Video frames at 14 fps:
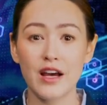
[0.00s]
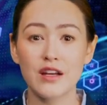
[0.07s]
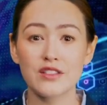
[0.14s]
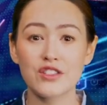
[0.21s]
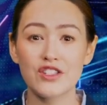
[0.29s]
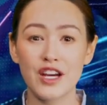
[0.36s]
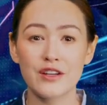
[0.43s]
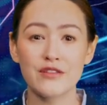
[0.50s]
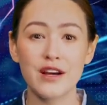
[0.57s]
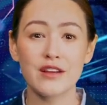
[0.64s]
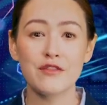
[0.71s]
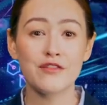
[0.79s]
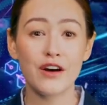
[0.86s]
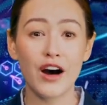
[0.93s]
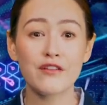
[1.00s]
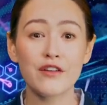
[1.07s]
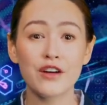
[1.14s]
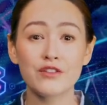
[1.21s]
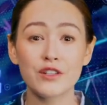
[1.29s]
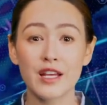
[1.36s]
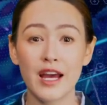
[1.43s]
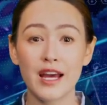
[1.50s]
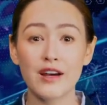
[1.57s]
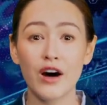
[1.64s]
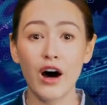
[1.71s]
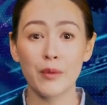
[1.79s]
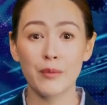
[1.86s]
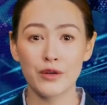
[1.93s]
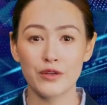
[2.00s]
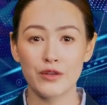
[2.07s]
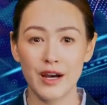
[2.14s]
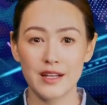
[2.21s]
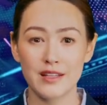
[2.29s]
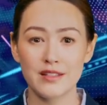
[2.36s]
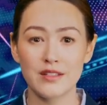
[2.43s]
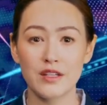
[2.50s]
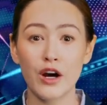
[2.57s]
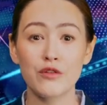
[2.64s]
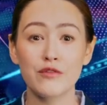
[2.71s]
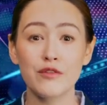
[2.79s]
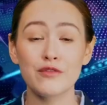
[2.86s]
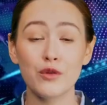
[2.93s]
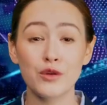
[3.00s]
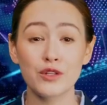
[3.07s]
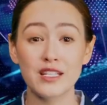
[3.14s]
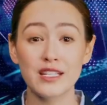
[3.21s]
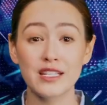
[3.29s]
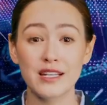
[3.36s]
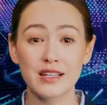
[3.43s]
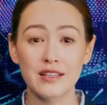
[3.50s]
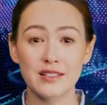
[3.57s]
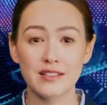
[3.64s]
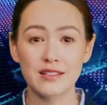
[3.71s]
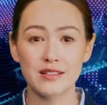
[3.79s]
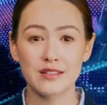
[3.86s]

to generate 500k carbon credits over 40 years.